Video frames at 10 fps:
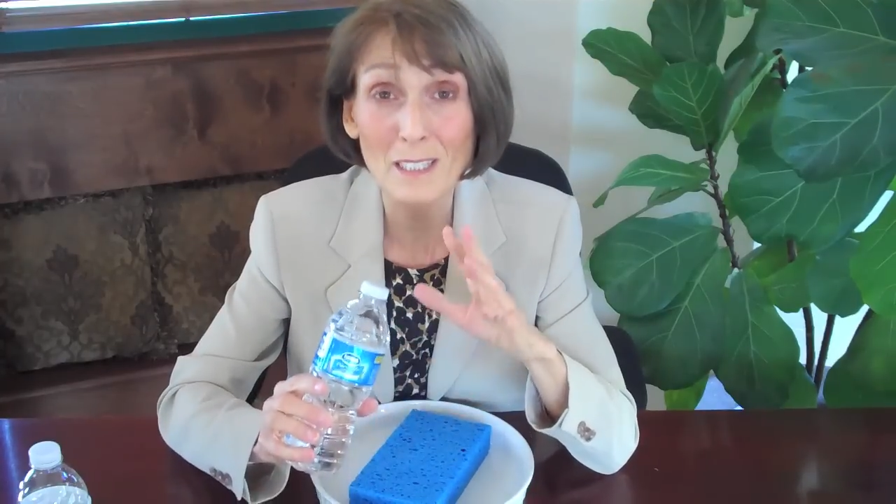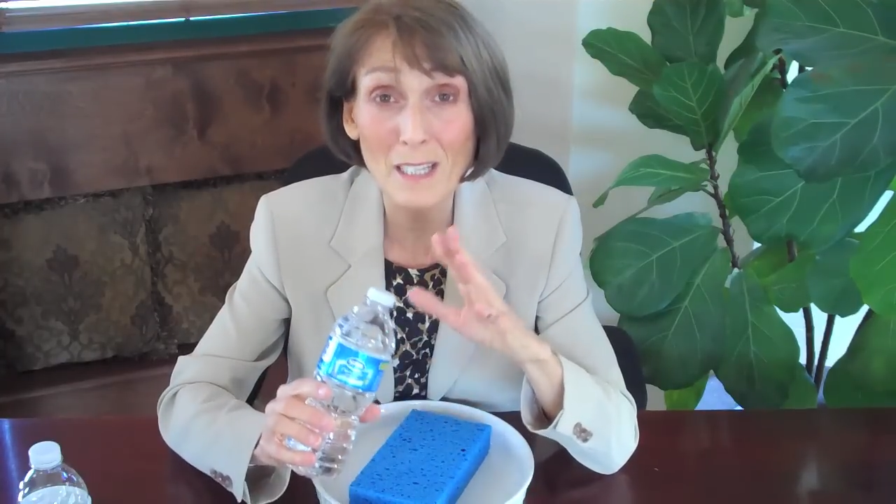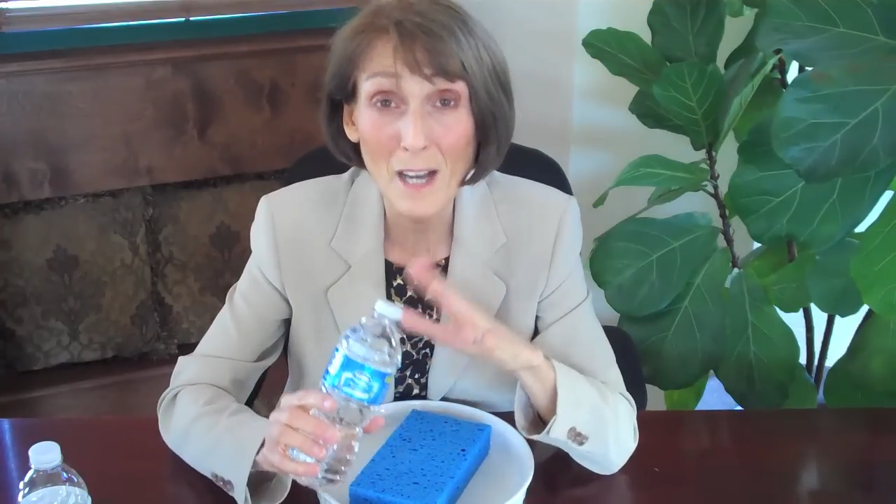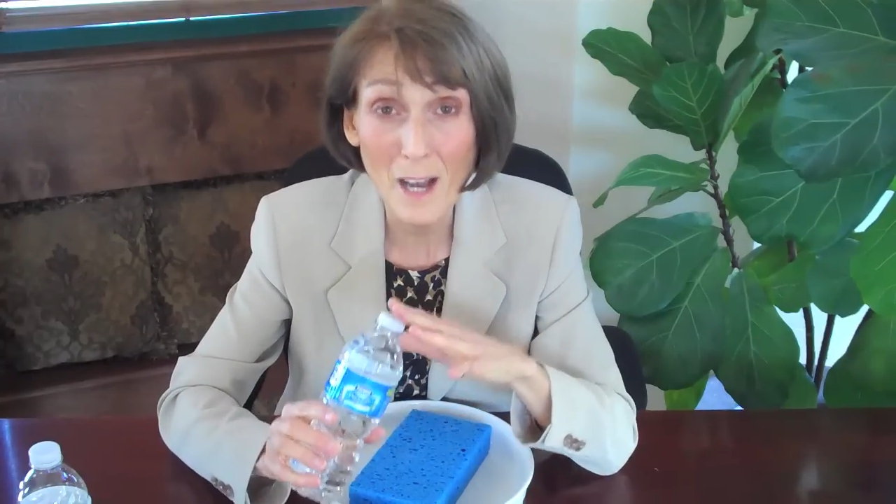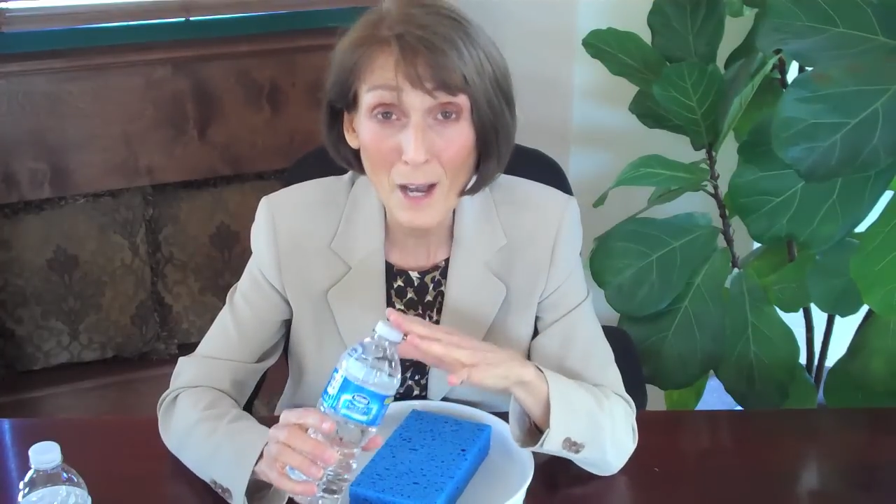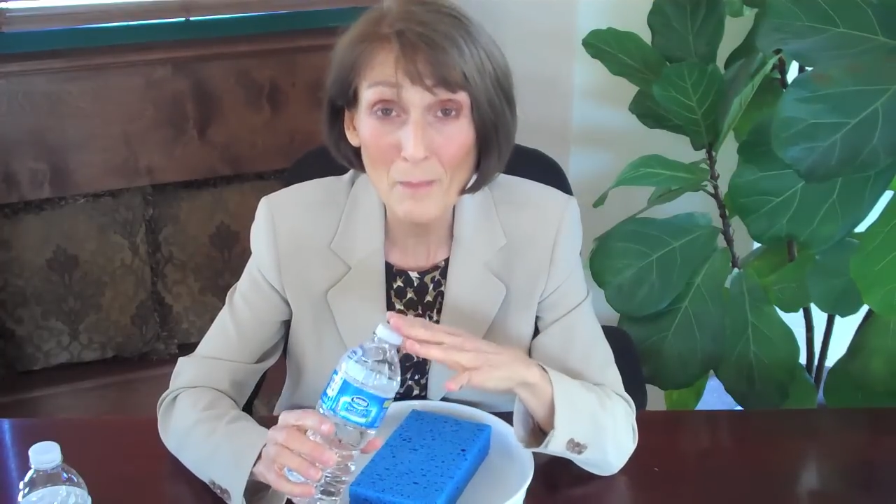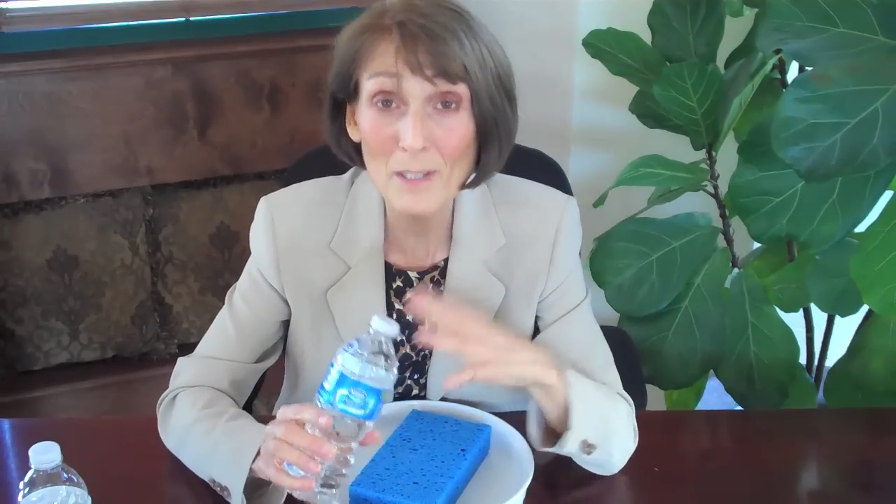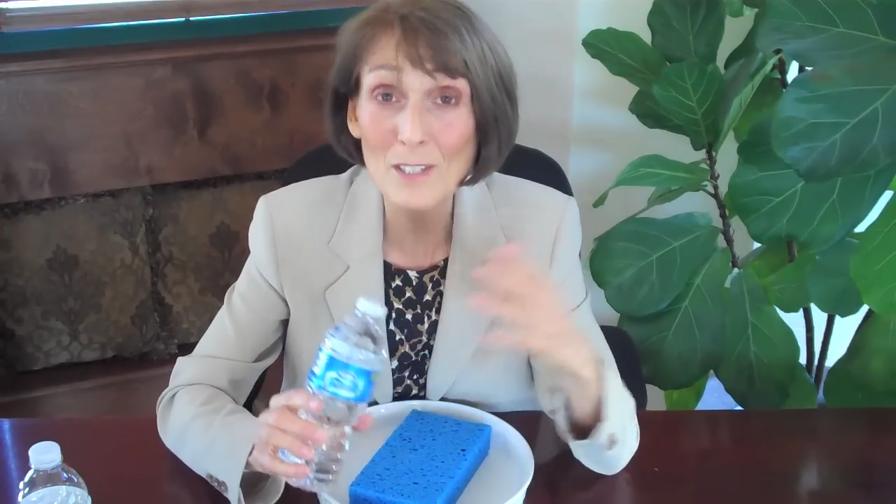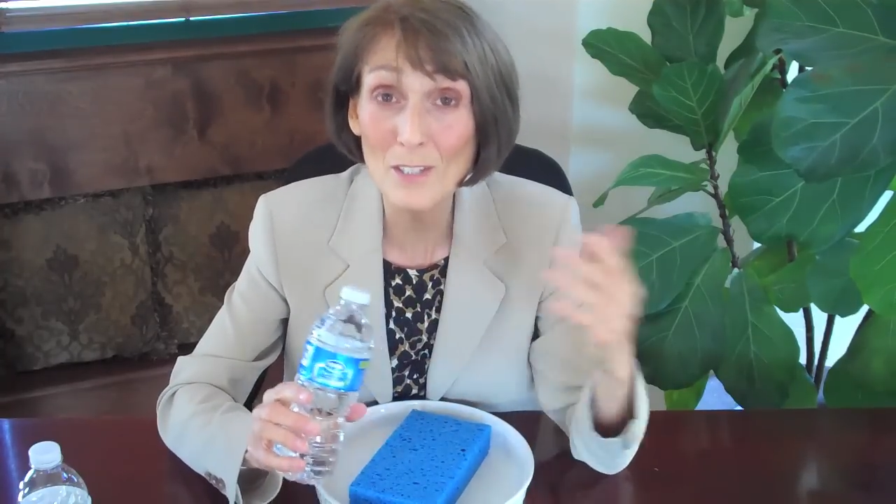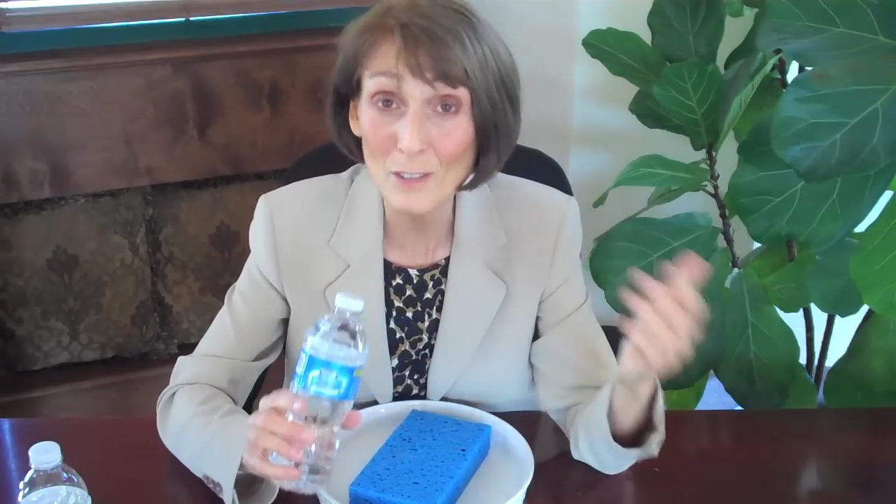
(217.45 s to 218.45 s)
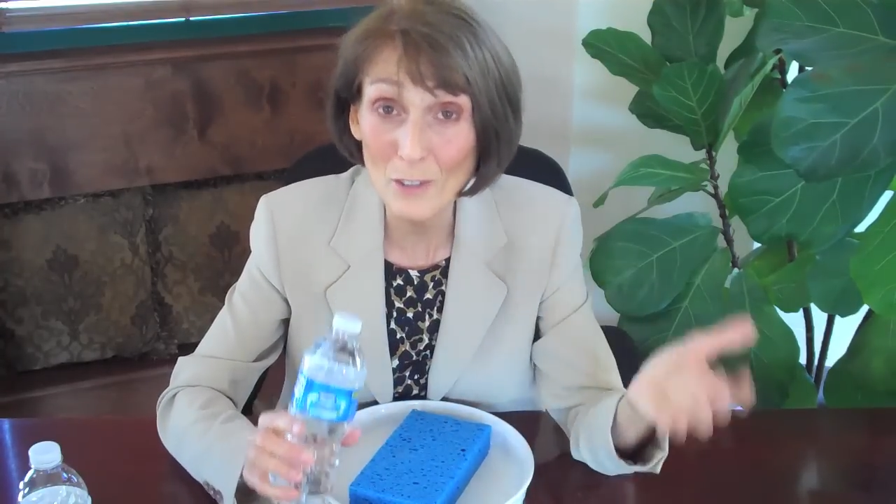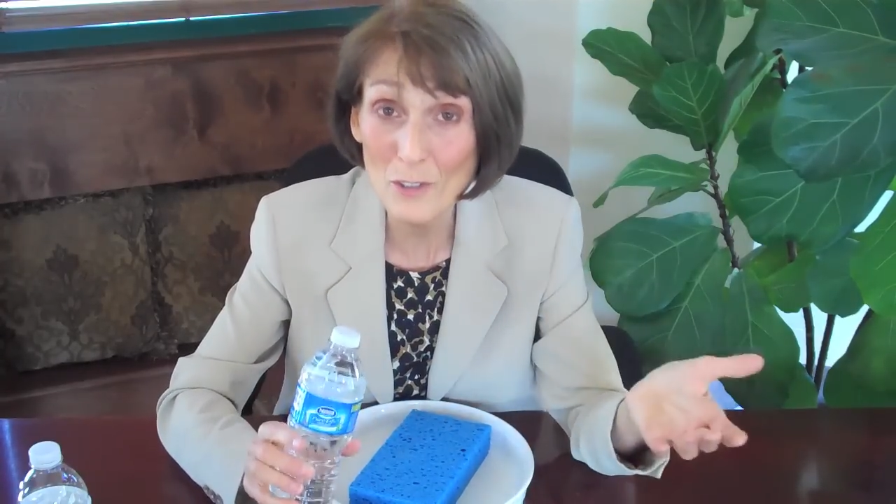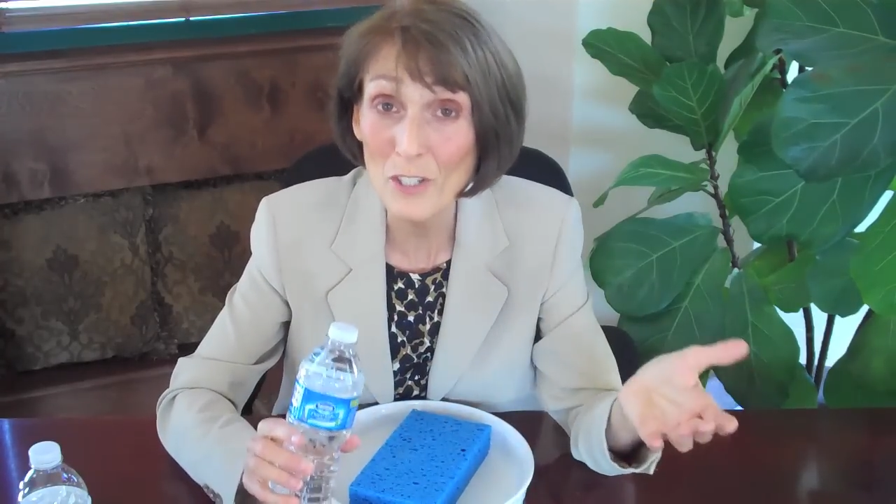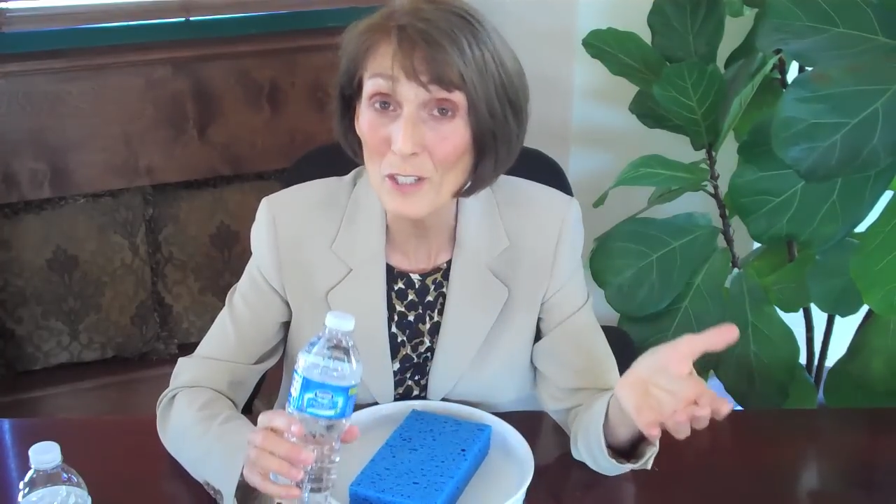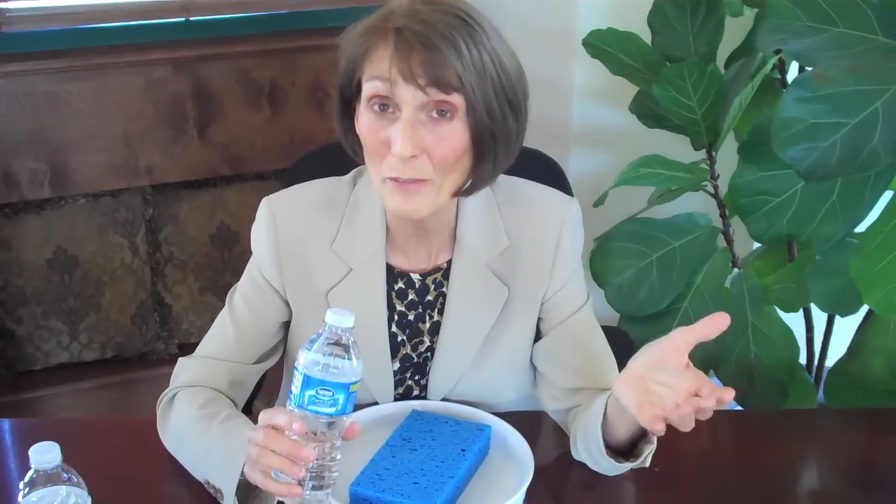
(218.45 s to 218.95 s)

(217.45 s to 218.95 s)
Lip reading: common solution